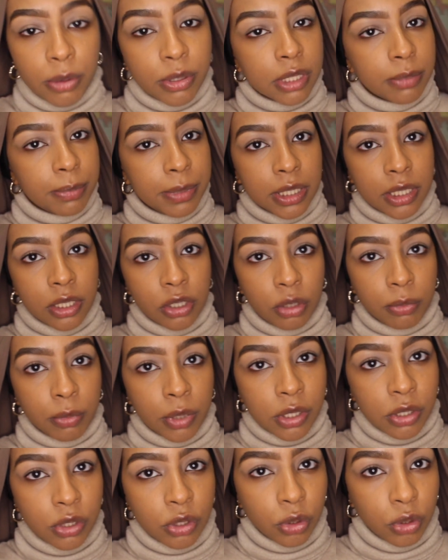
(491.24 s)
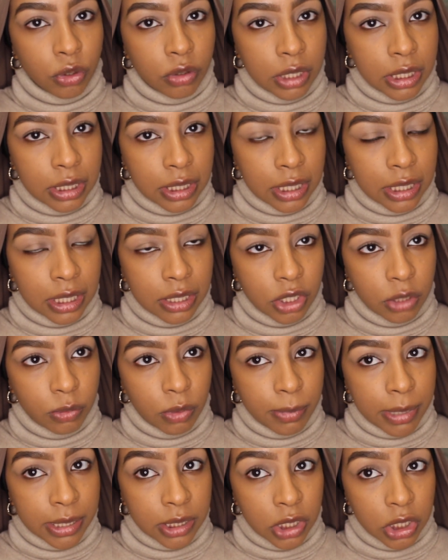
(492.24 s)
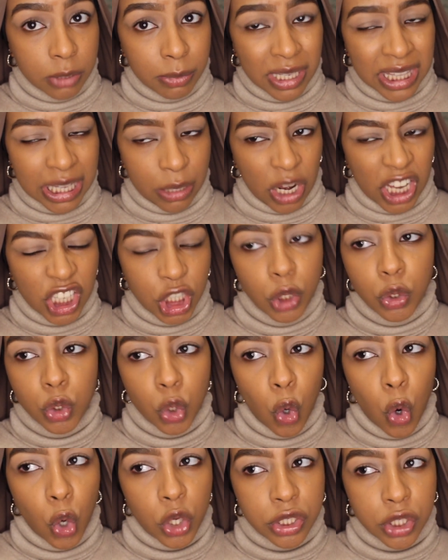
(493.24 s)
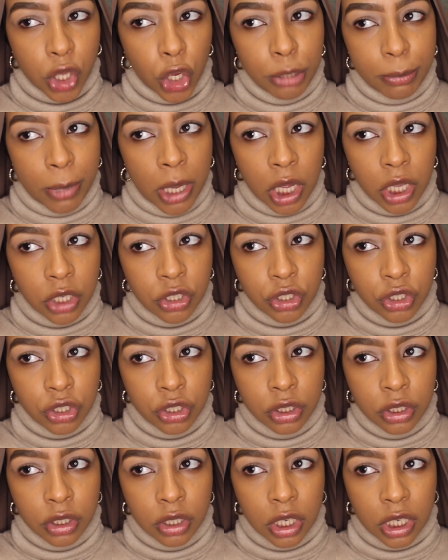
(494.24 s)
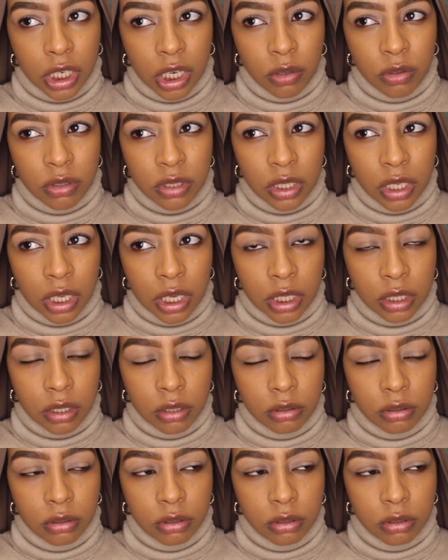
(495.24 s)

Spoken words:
I was speaking on my stories and then someone messaged me and they're like, you talk so much. And I was like,